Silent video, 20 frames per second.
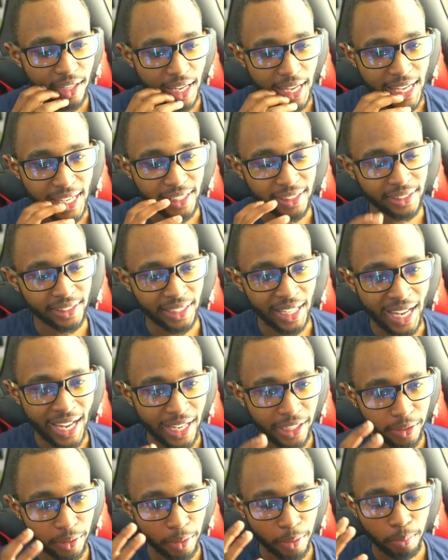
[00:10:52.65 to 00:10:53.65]
is
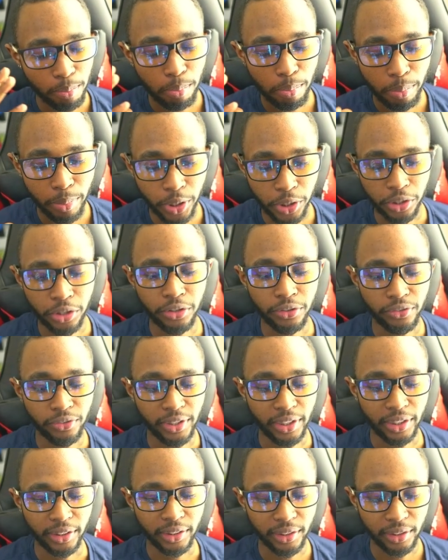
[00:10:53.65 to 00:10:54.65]
not
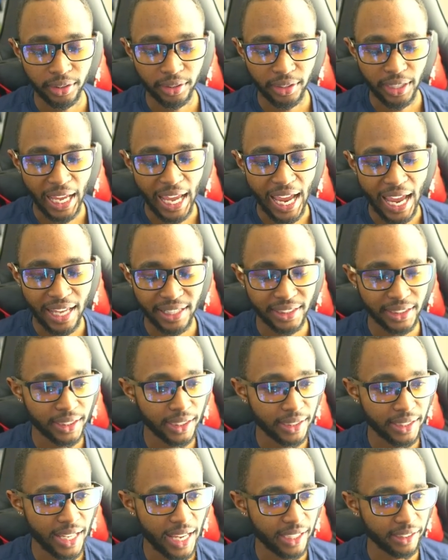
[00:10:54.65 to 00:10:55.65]
perfect as a
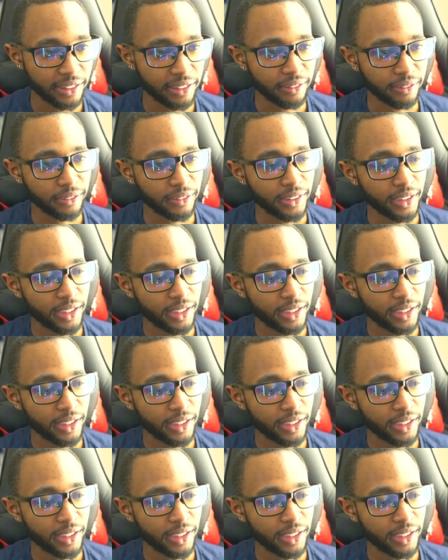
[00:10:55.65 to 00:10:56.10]
detective.